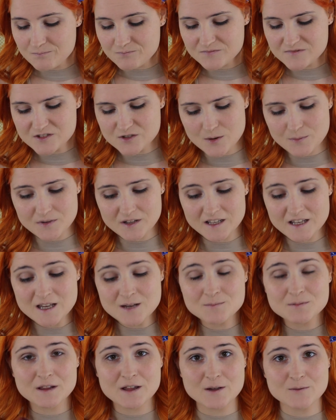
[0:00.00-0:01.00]
So I'm gonna
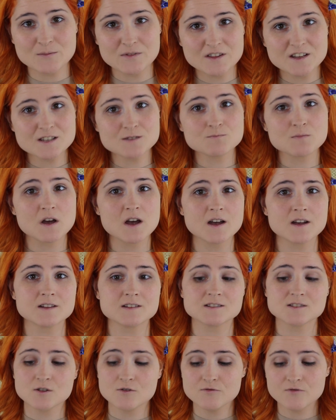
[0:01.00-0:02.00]
keep playing with this, but
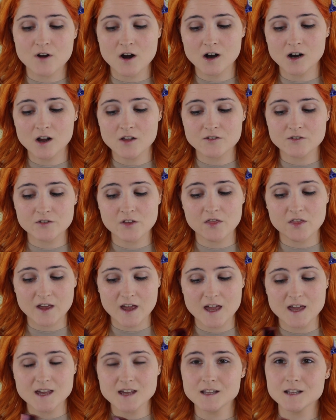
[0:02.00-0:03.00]
so far, other than the
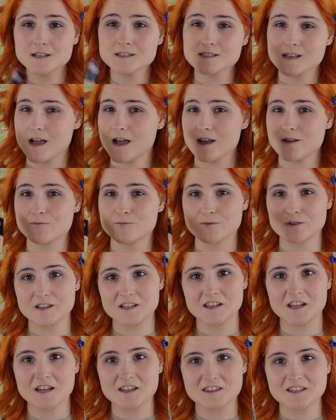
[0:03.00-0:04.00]
cakiness, I really
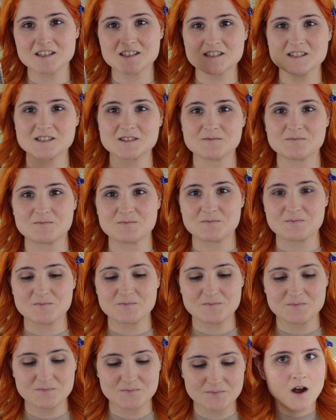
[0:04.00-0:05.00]
like this.
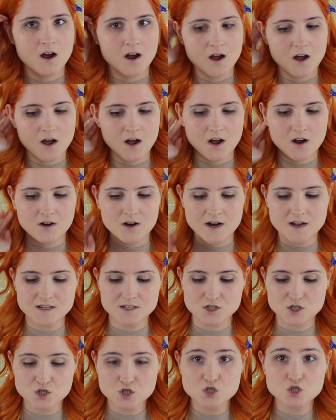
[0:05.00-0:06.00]
Alright,
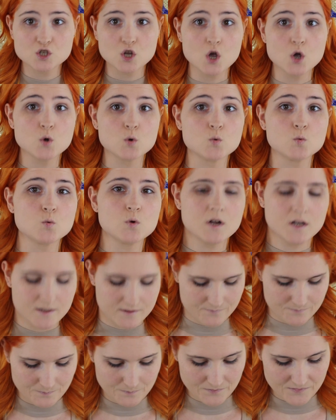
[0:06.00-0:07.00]
so
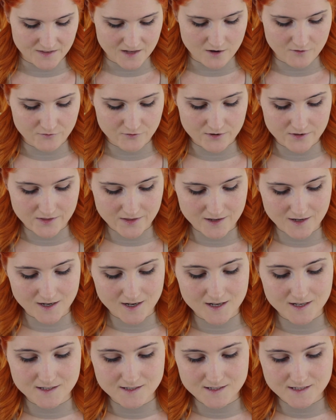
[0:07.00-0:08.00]
now for the
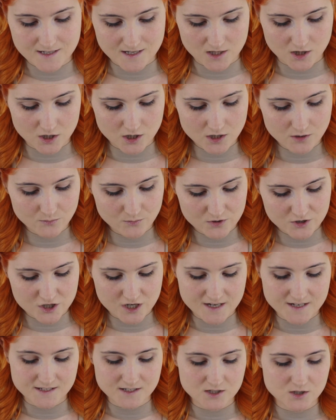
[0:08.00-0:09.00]
concealer, which
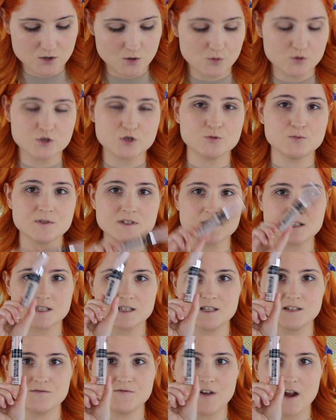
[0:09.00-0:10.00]
I told you was
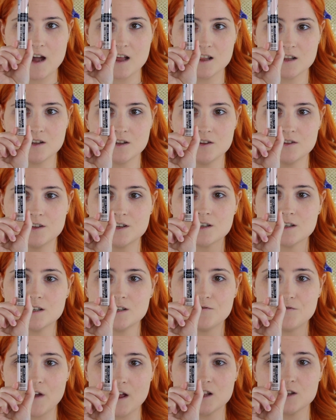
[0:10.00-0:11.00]
the
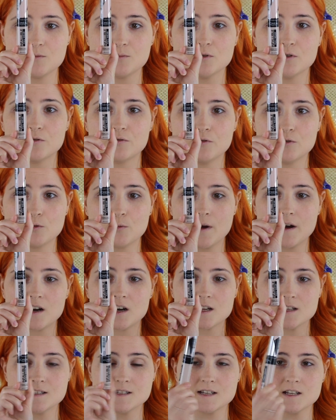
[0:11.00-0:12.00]
Infallible Full Wear
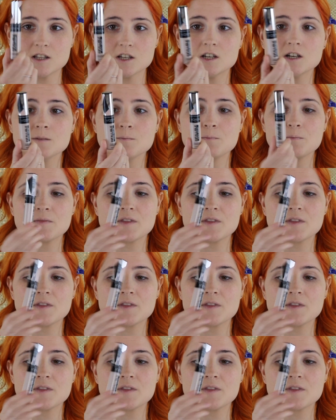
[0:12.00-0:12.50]
Concealer.